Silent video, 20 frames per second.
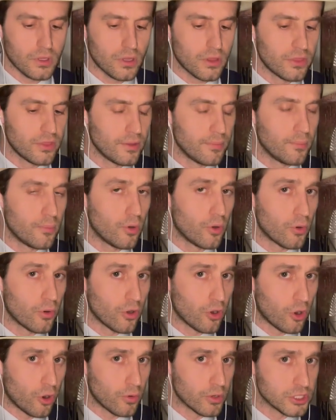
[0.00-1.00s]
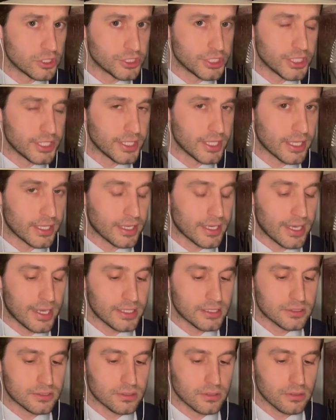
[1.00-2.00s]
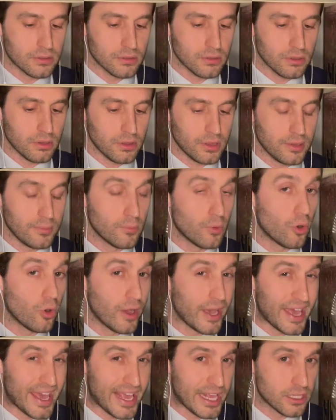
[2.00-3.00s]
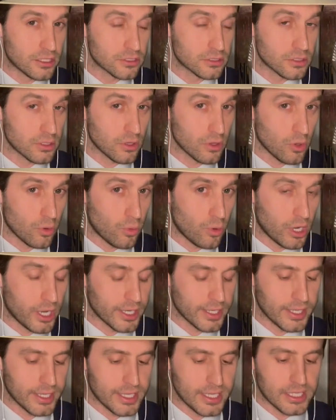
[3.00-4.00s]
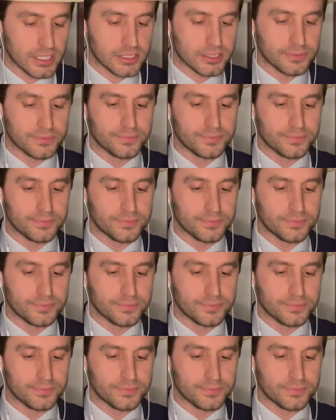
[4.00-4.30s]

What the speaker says: The more orangey it gets, the more aged the wine is.